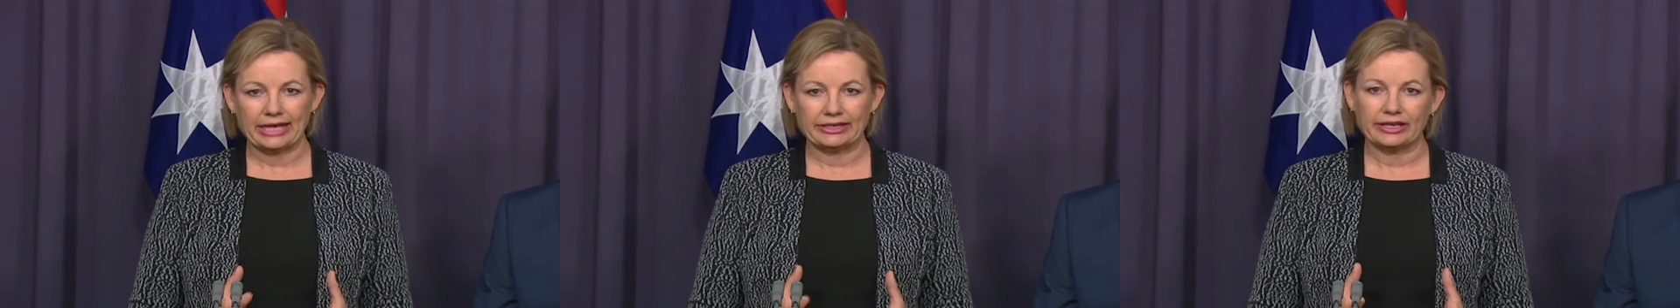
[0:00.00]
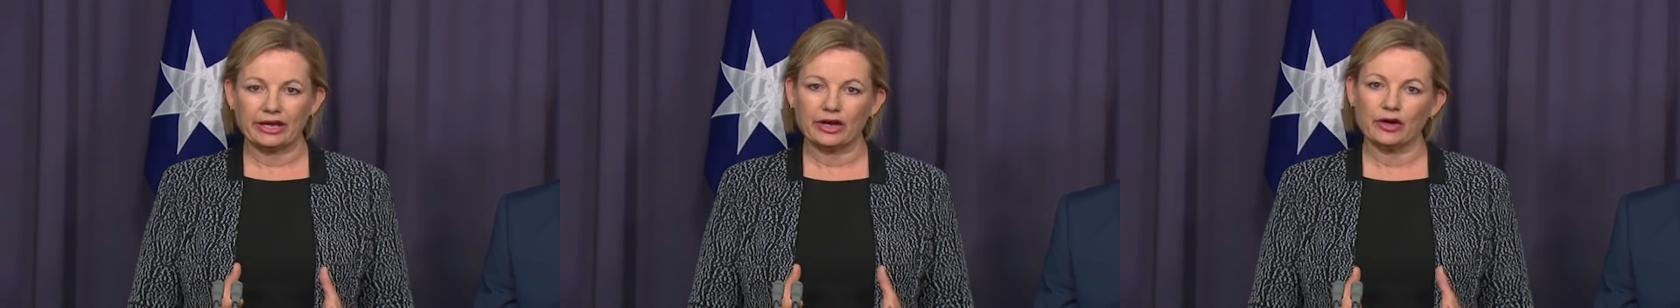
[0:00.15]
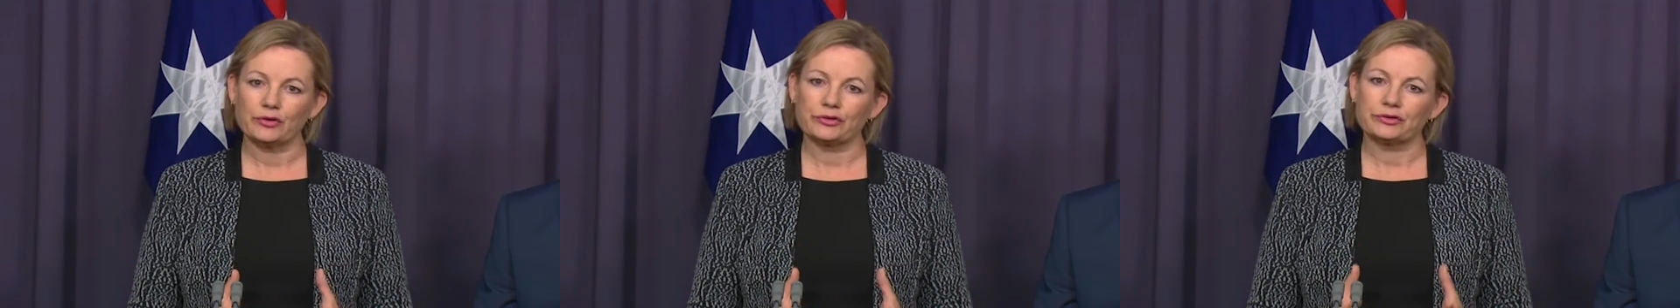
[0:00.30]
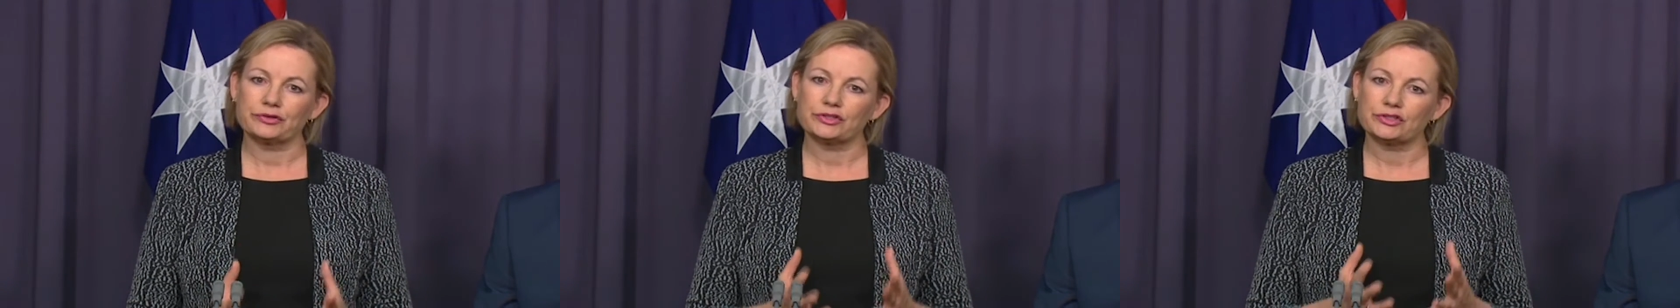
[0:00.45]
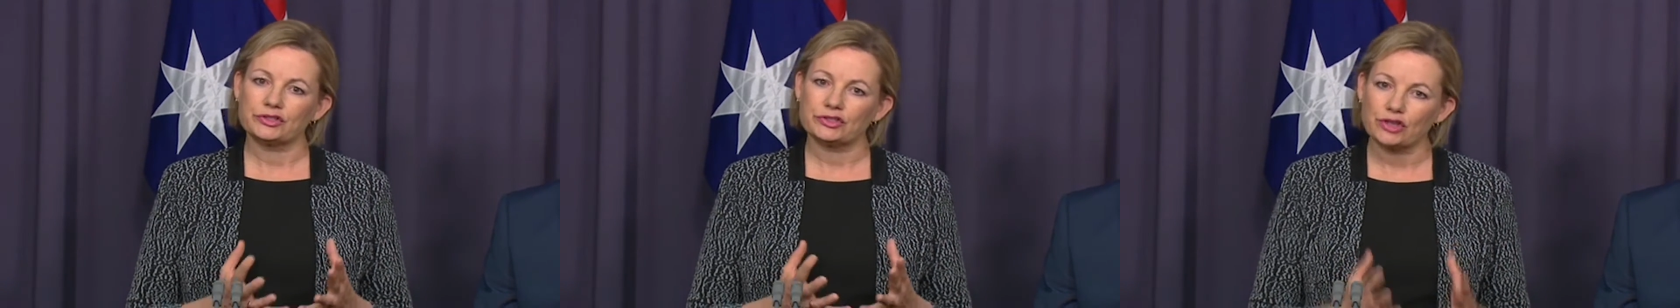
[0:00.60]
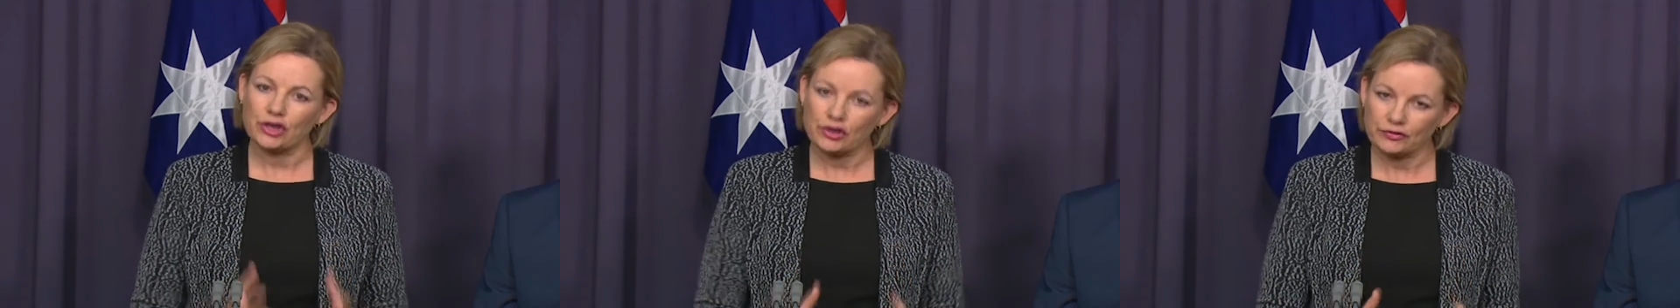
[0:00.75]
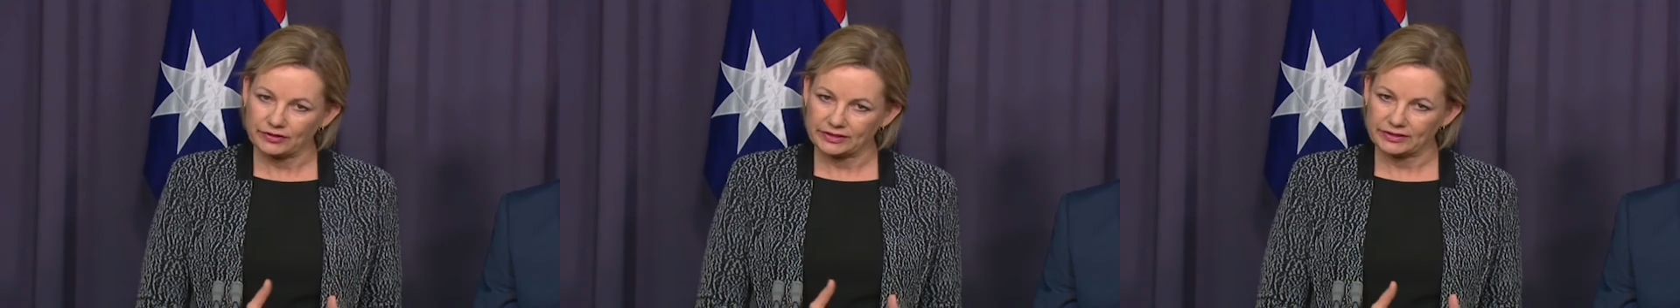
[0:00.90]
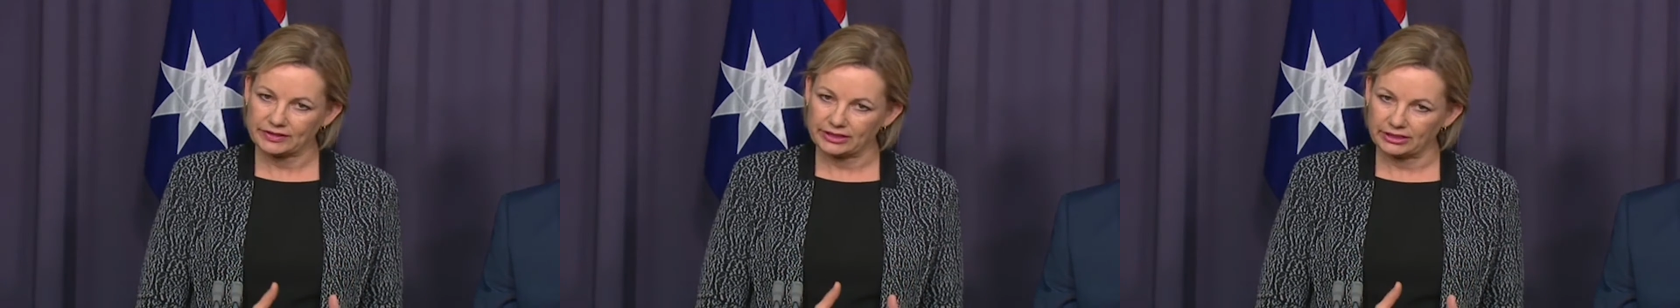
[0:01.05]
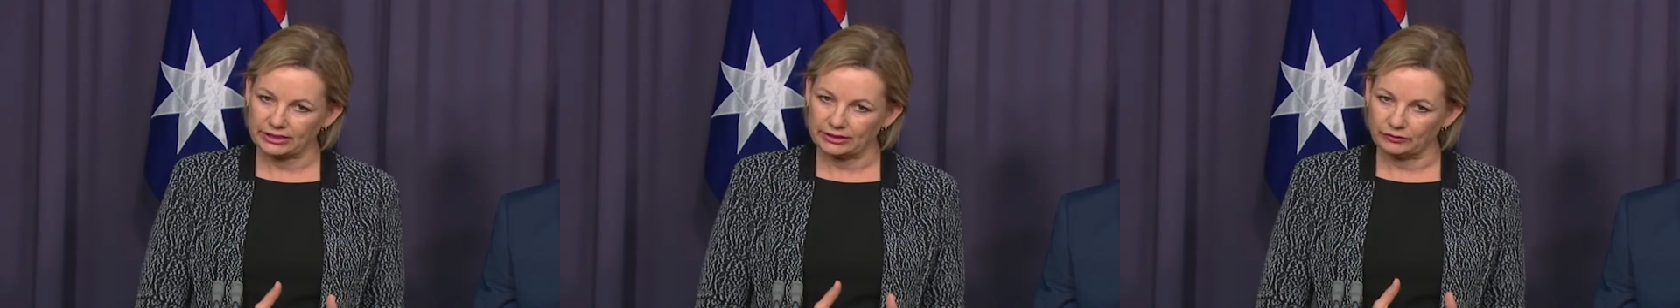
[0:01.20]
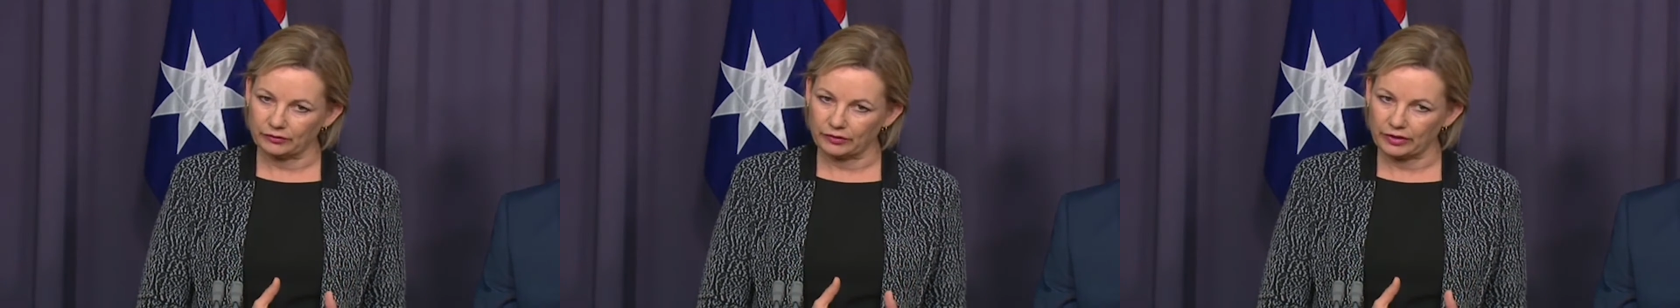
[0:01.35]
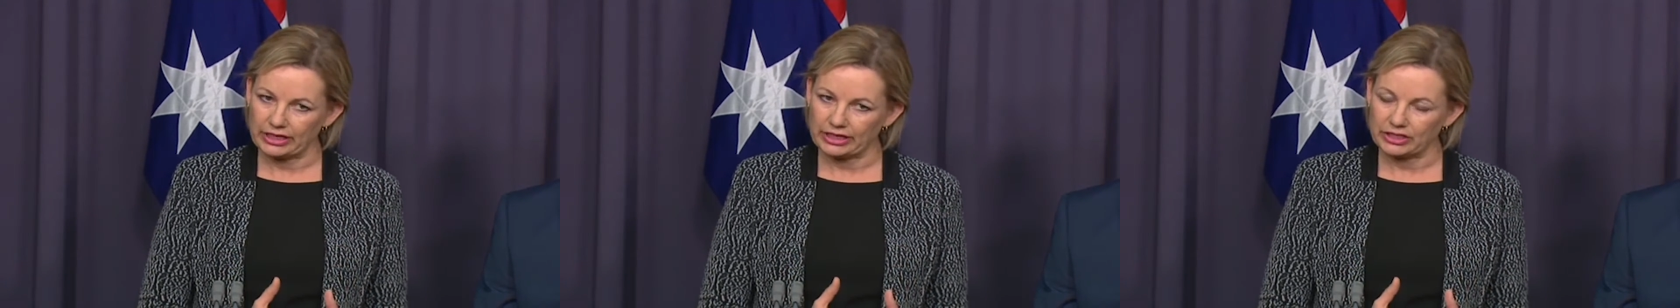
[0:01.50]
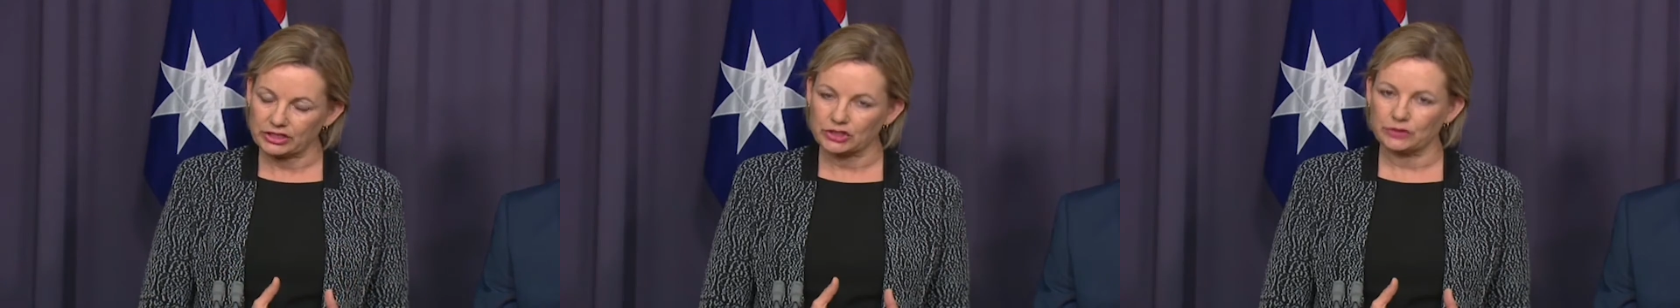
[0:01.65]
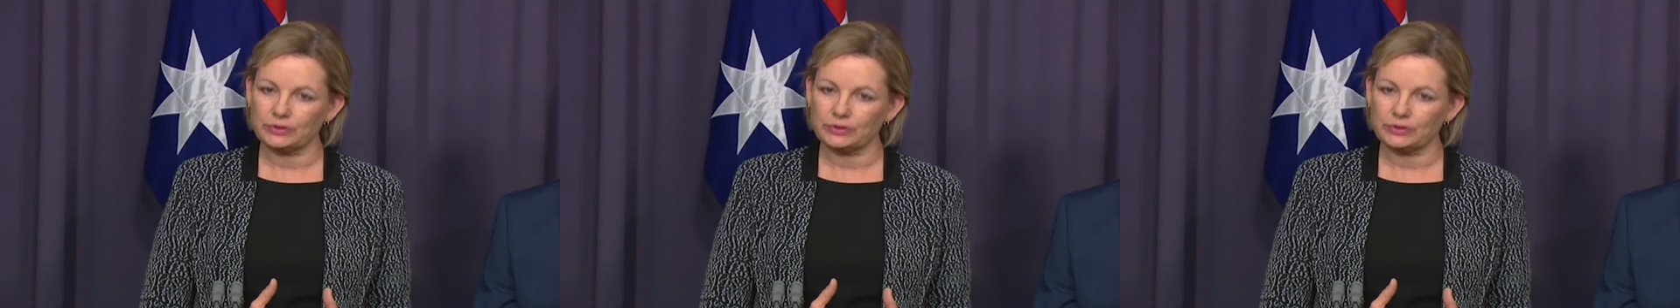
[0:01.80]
and health service delivery